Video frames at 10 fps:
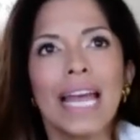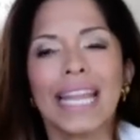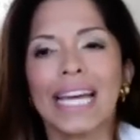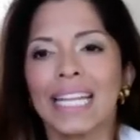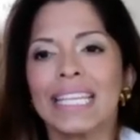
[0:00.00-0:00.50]

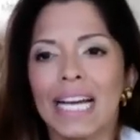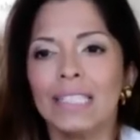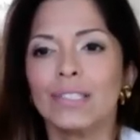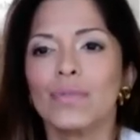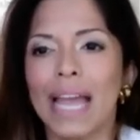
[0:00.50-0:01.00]
that in the
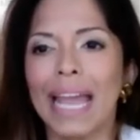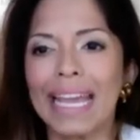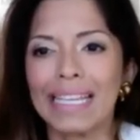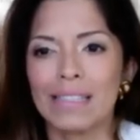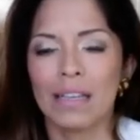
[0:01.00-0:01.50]
end of
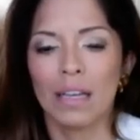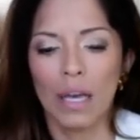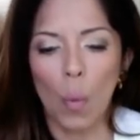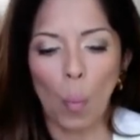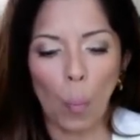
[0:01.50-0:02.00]
days,
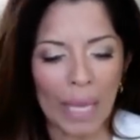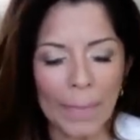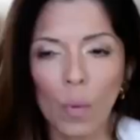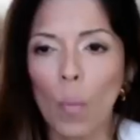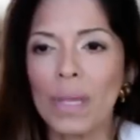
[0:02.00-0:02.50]

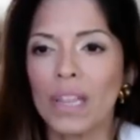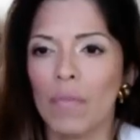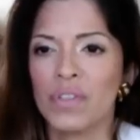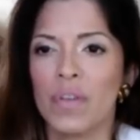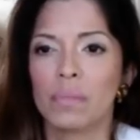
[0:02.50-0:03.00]
people will be
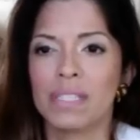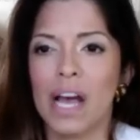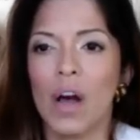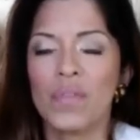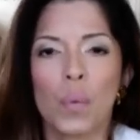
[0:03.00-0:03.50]
lovers of
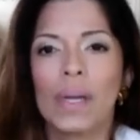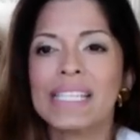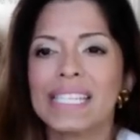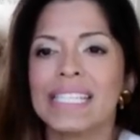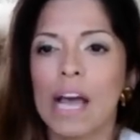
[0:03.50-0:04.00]
themselves. And what
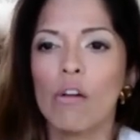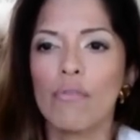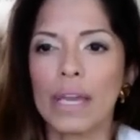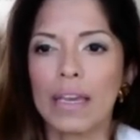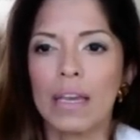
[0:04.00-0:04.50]
is a
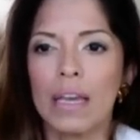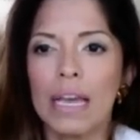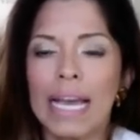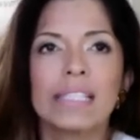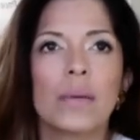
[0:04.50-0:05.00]
selfie?
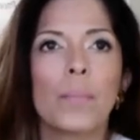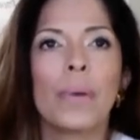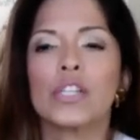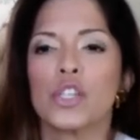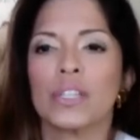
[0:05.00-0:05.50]
It's a
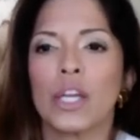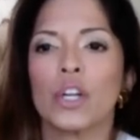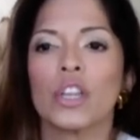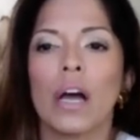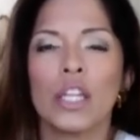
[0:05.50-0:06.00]
picture that
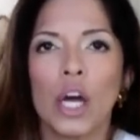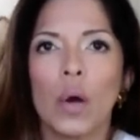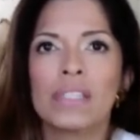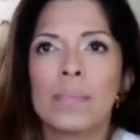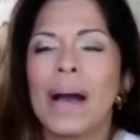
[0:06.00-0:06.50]
you're, you know,
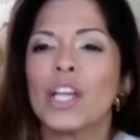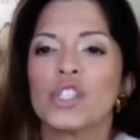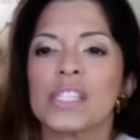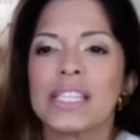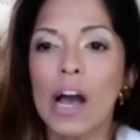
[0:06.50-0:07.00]
it's about
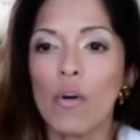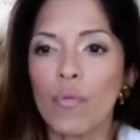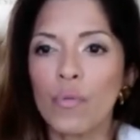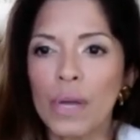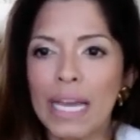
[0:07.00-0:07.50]

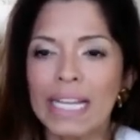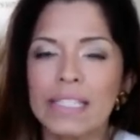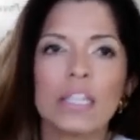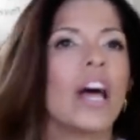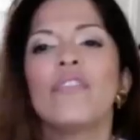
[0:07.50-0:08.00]
yourself.
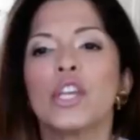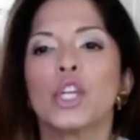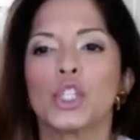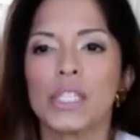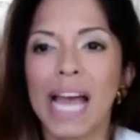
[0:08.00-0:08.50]
It's loving
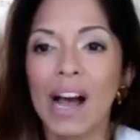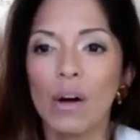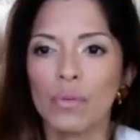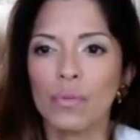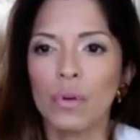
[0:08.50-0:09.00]

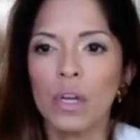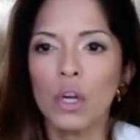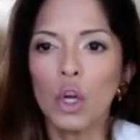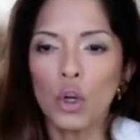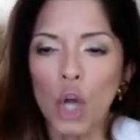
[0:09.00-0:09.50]
yourself.
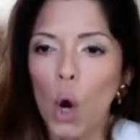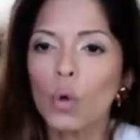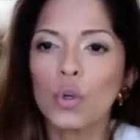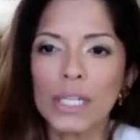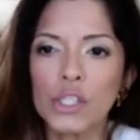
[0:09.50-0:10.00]
No
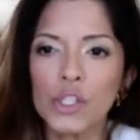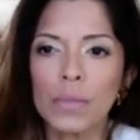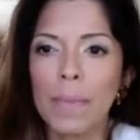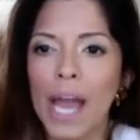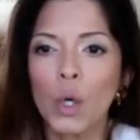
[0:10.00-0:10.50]

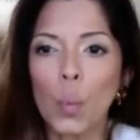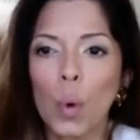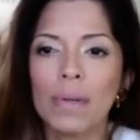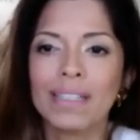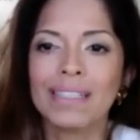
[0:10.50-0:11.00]
Christian man or
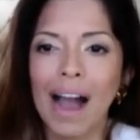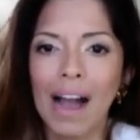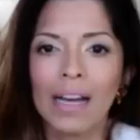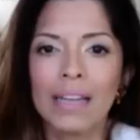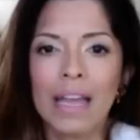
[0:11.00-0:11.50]
woman of
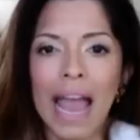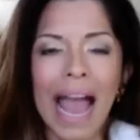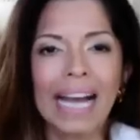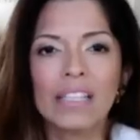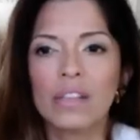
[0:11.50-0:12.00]
God
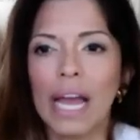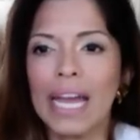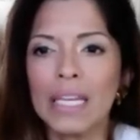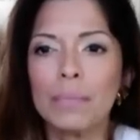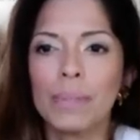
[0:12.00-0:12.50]
has
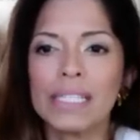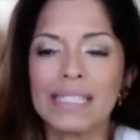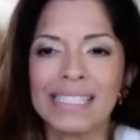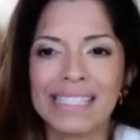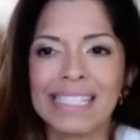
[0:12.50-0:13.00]
any
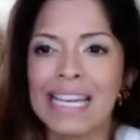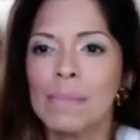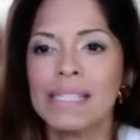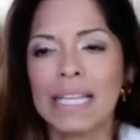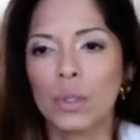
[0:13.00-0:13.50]
business to
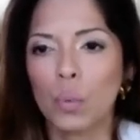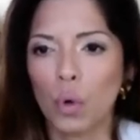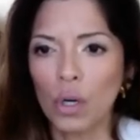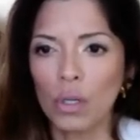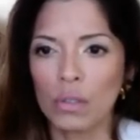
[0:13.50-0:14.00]
imitate the
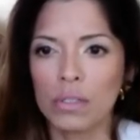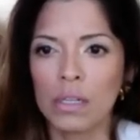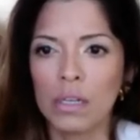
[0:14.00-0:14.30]
world.